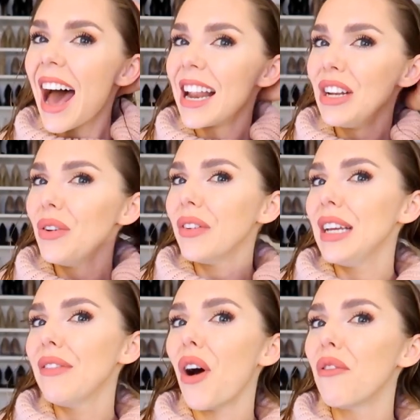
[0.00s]
And I
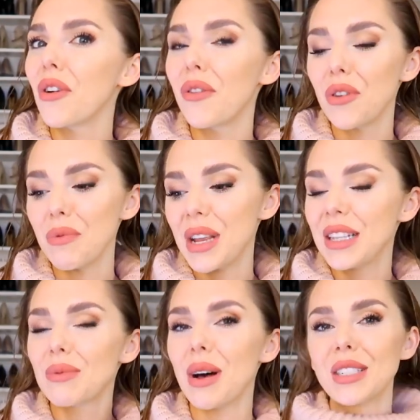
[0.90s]
leave it on for a few
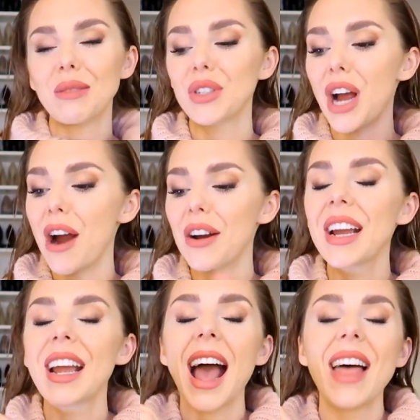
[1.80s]
minutes whilst I'm
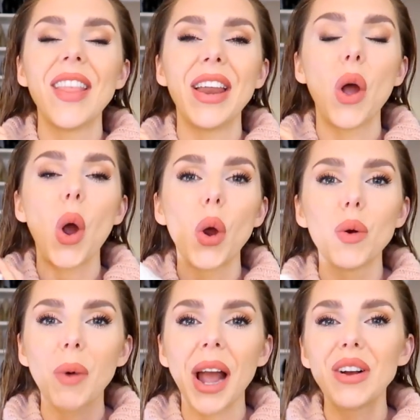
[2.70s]
showering. And then,
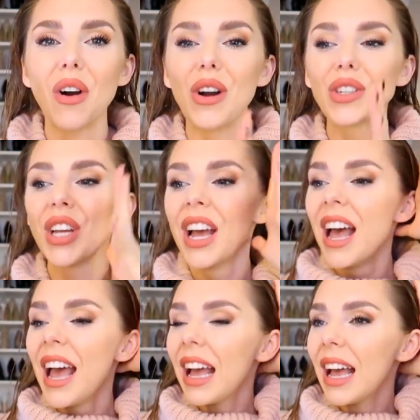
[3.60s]
oh my gosh,
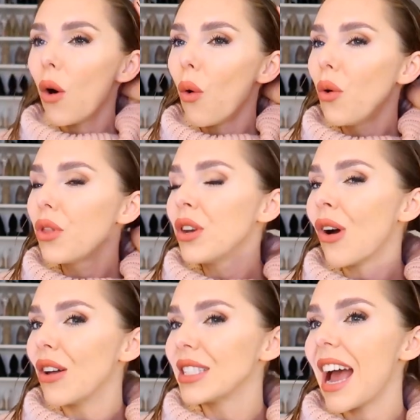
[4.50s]
all the
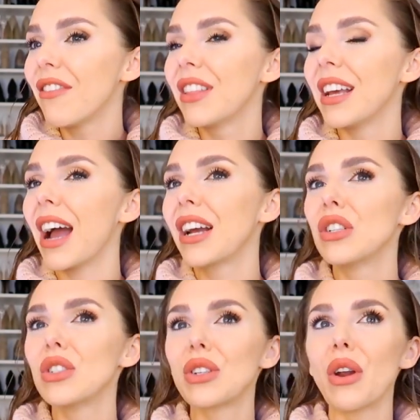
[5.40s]
knots, everything, I
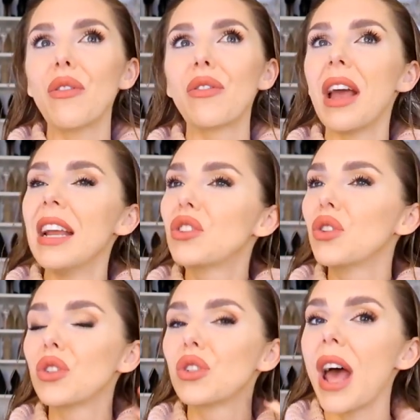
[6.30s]
can just, it
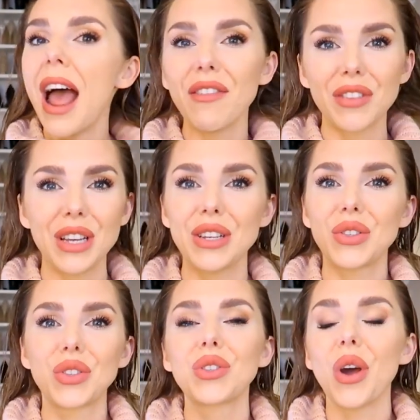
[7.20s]
just, everything
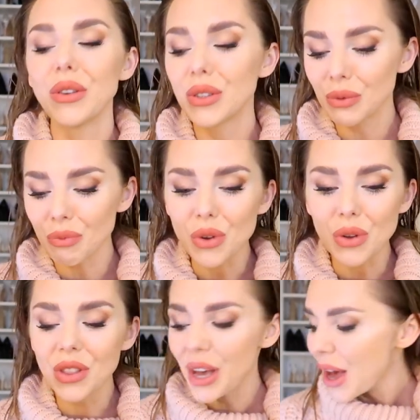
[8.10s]
is so
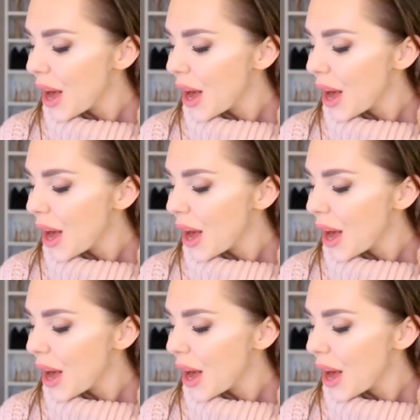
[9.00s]
smooth.